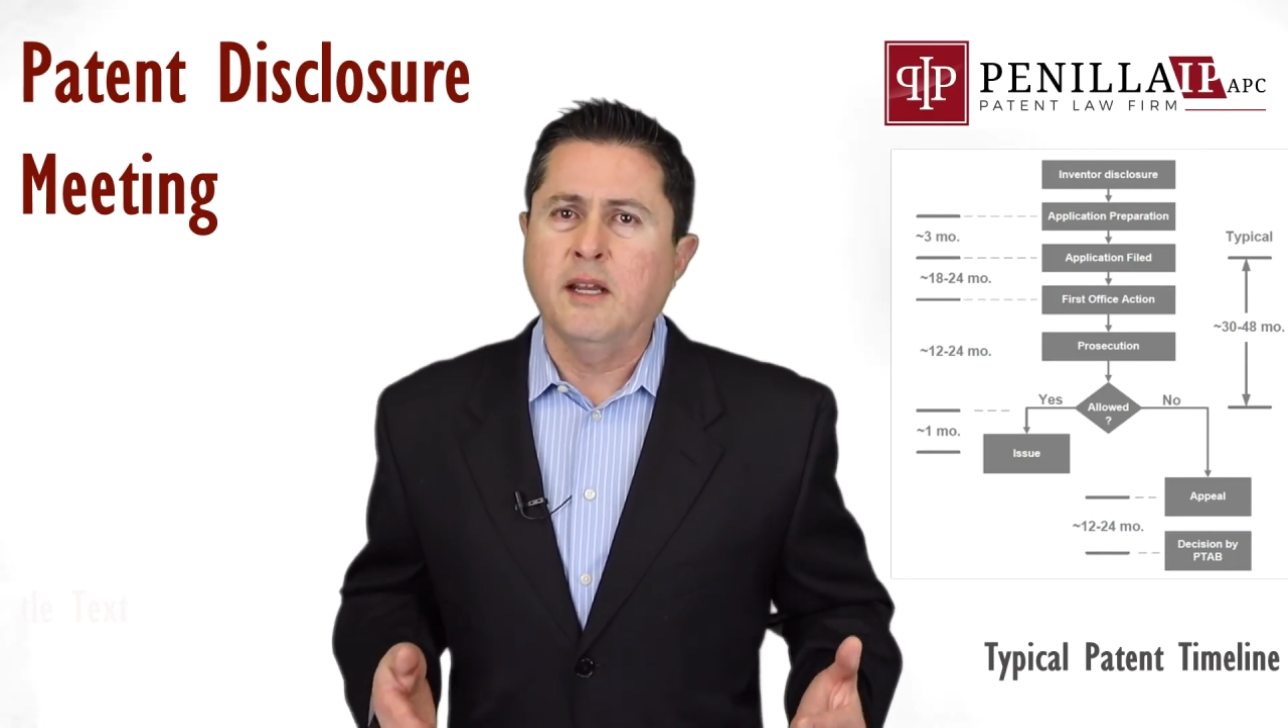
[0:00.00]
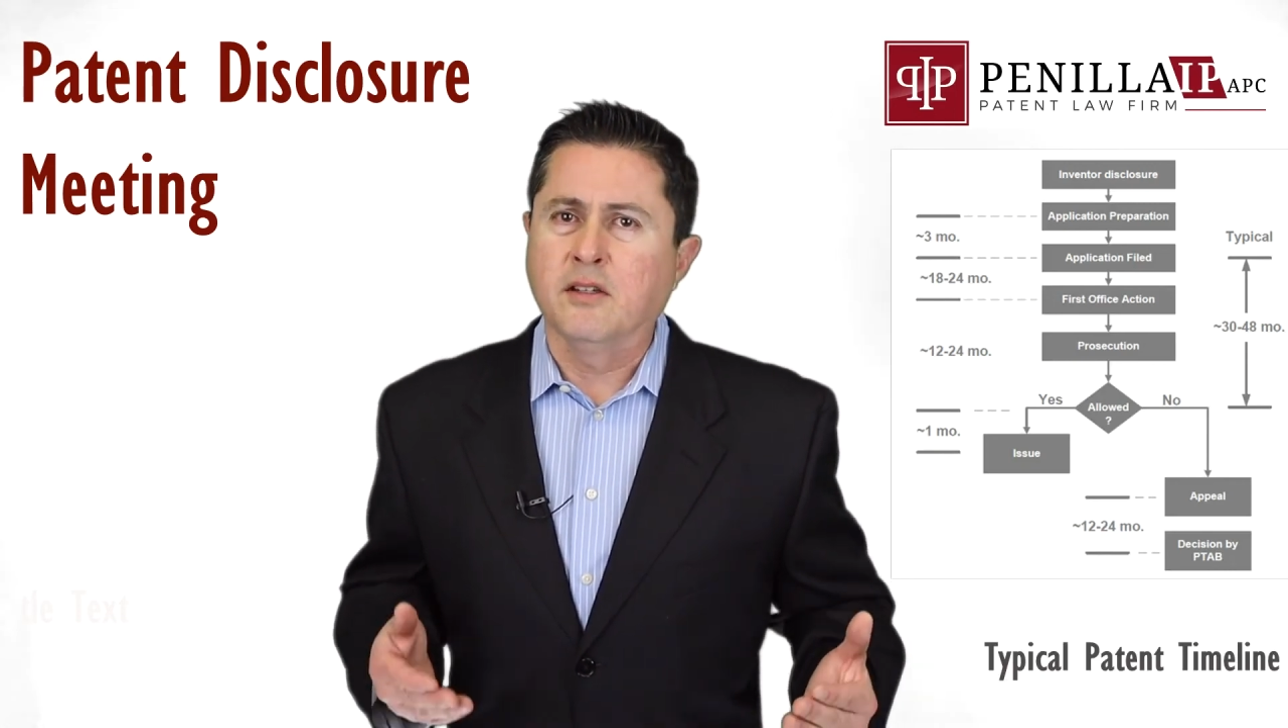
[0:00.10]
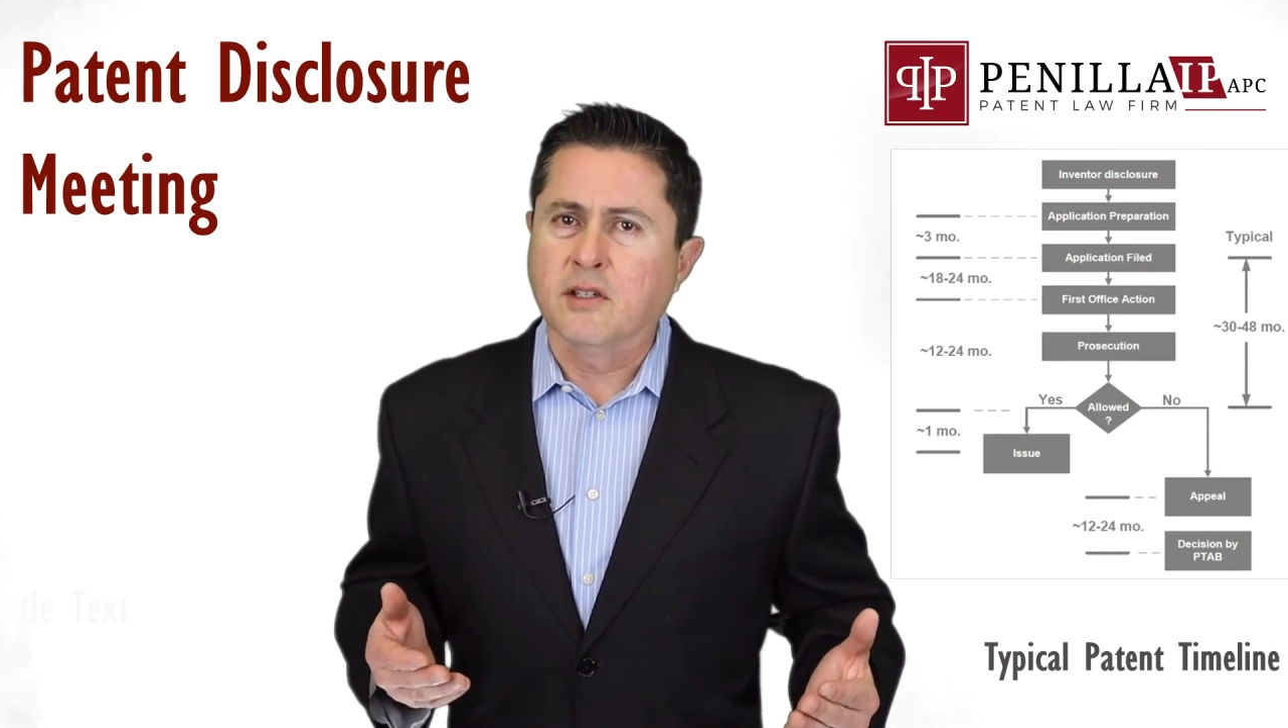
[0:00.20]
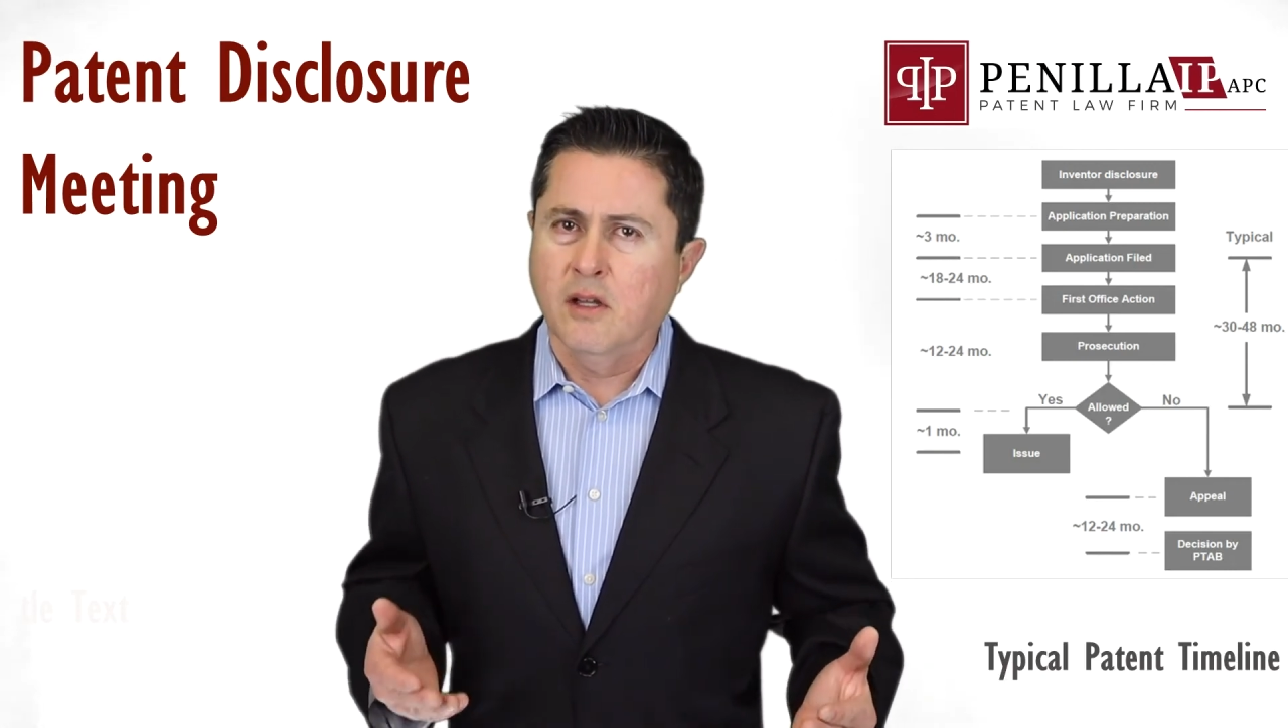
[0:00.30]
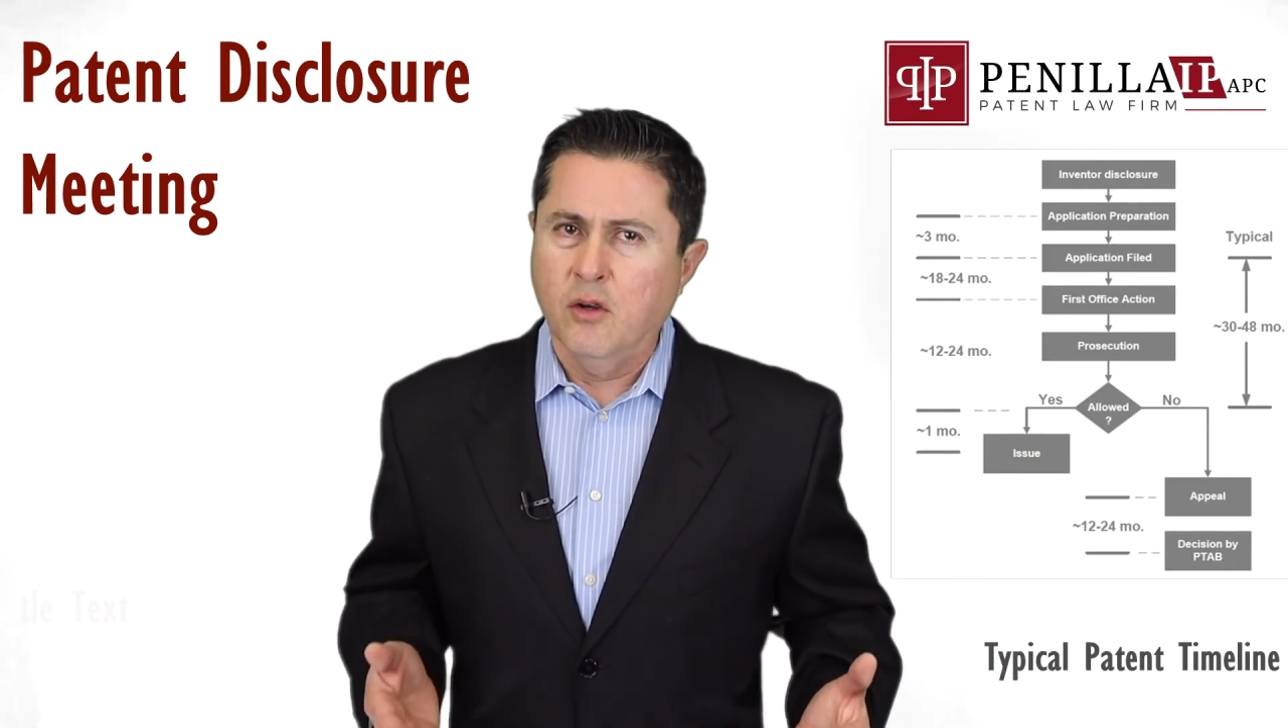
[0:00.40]

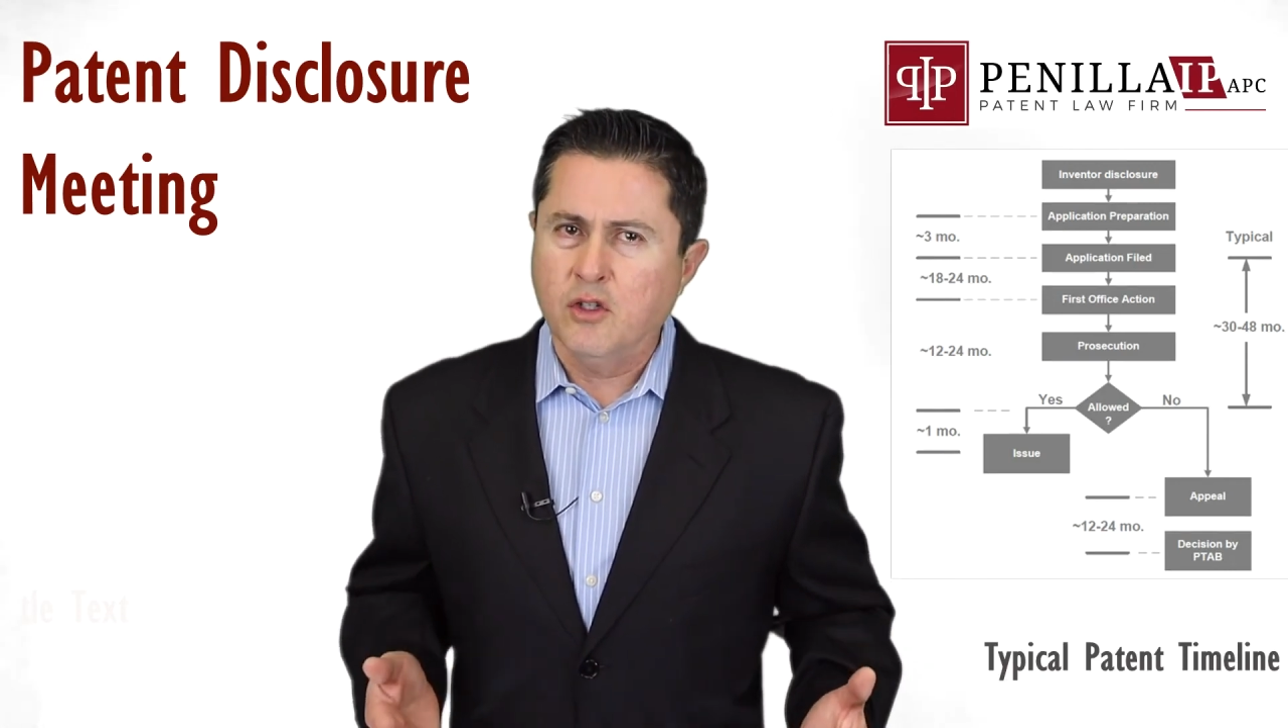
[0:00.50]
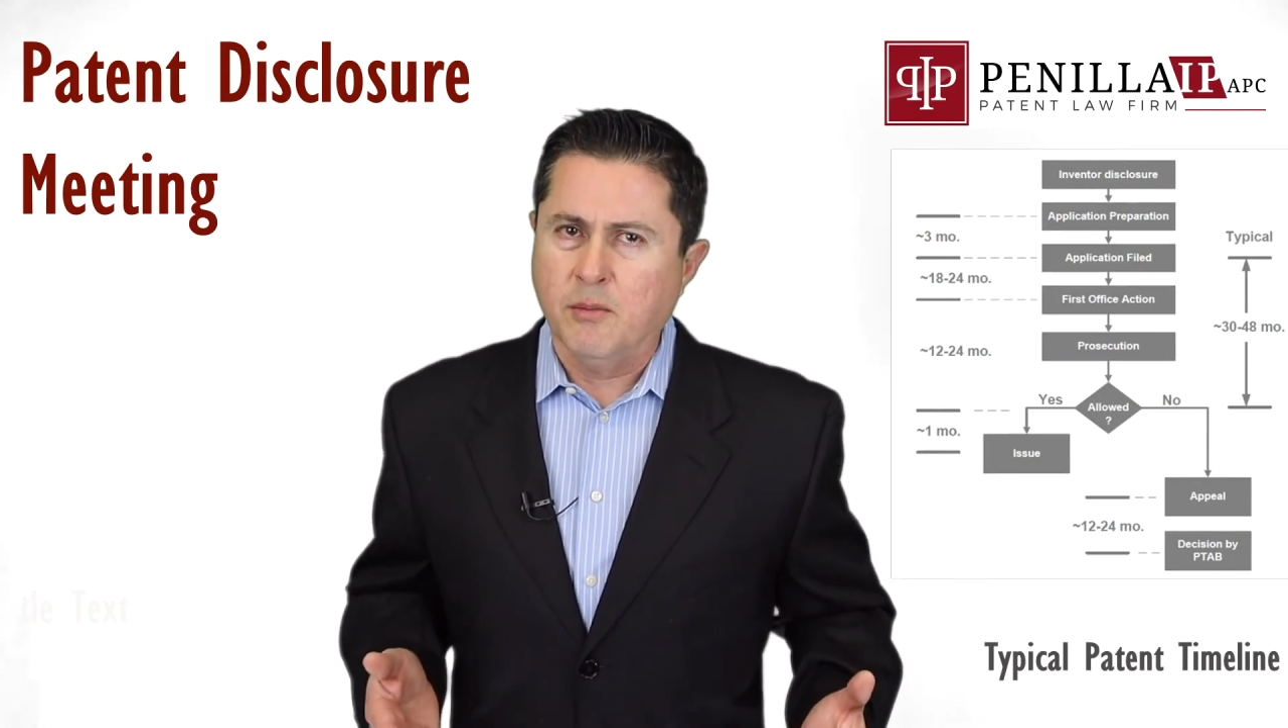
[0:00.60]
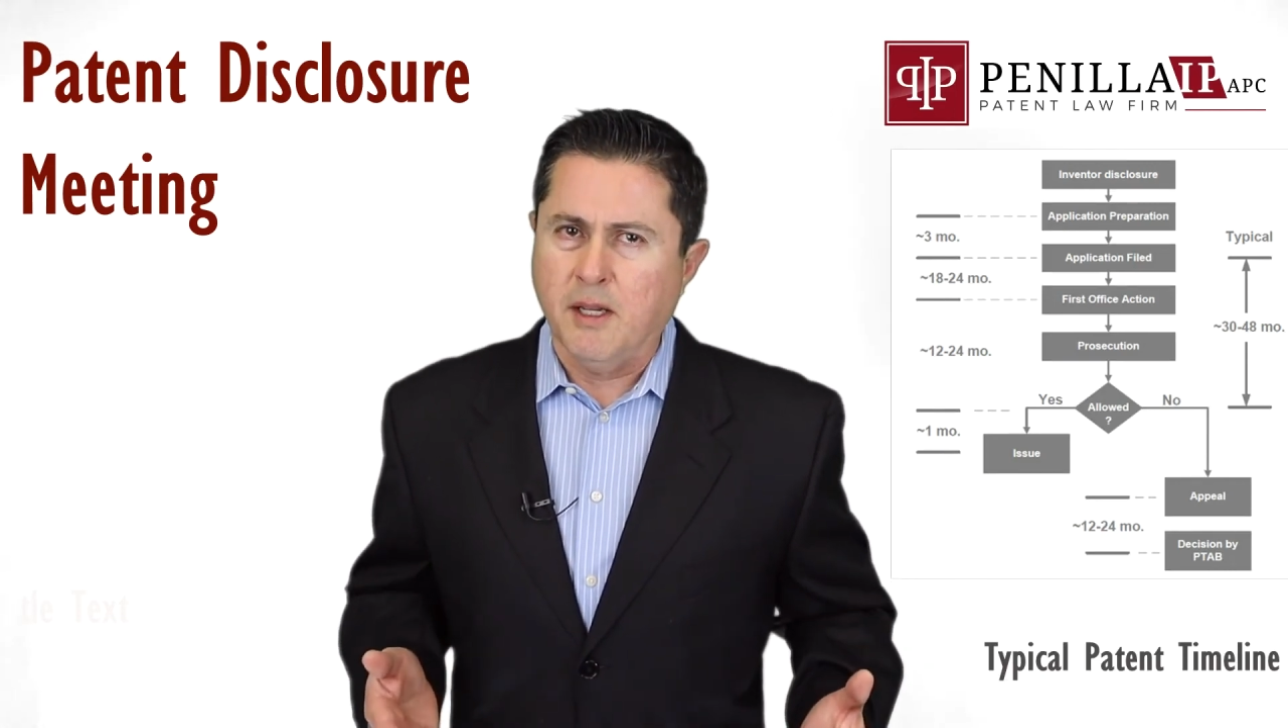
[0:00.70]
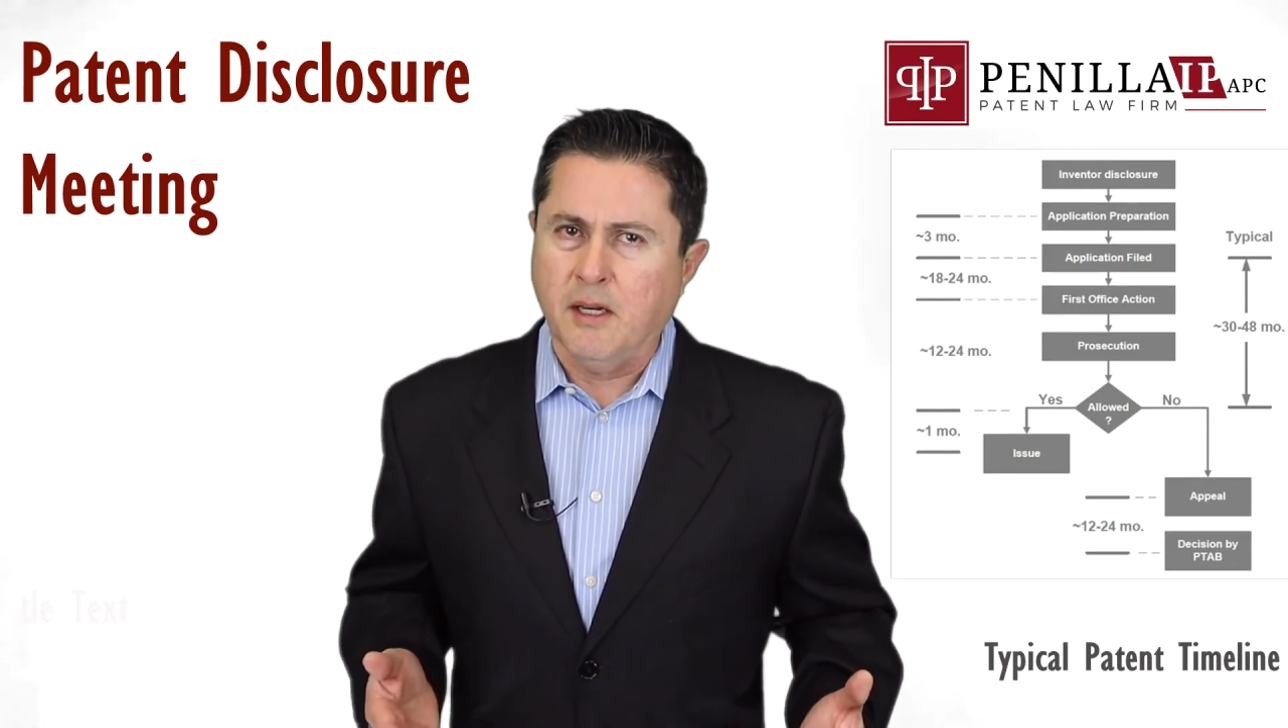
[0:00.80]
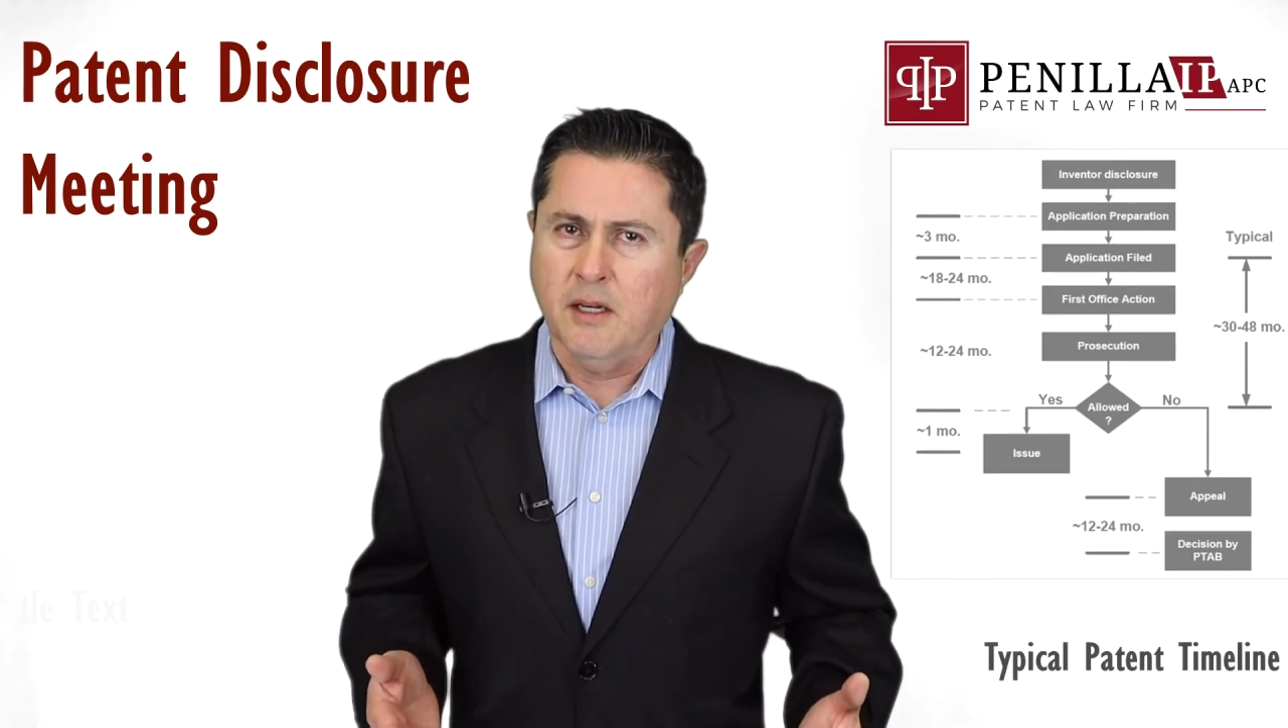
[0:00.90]
disclosure
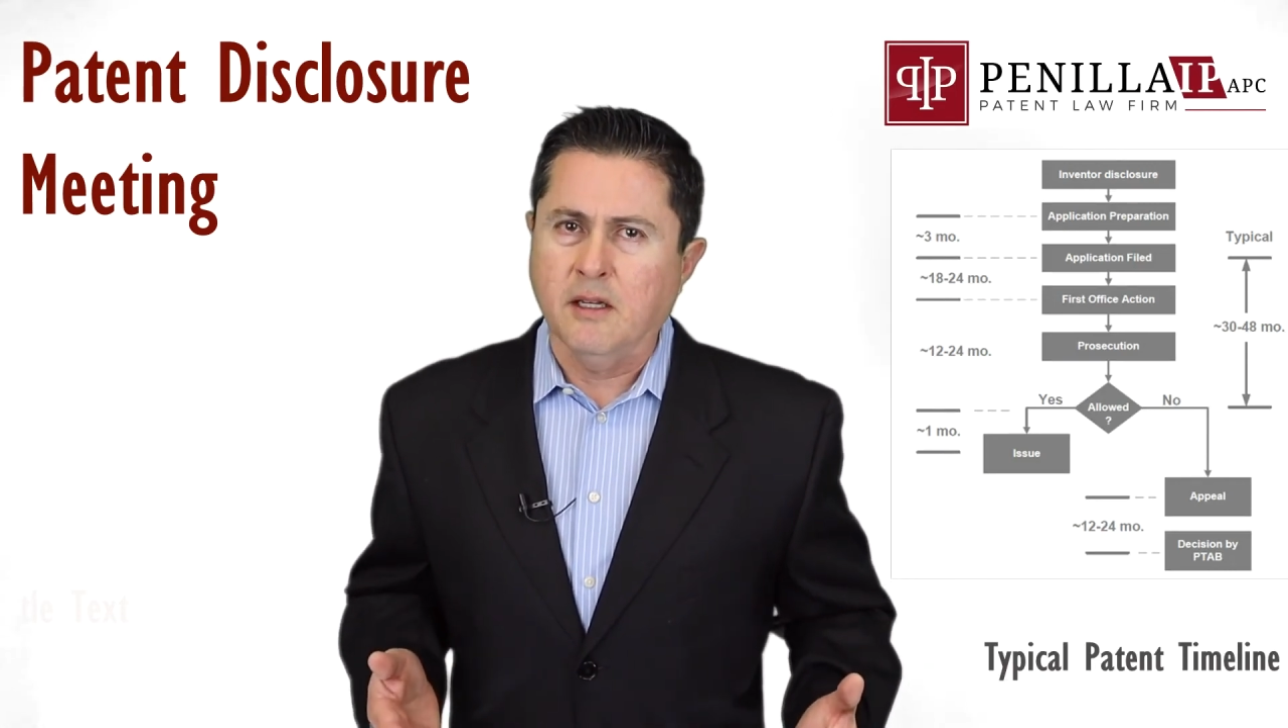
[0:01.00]
meeting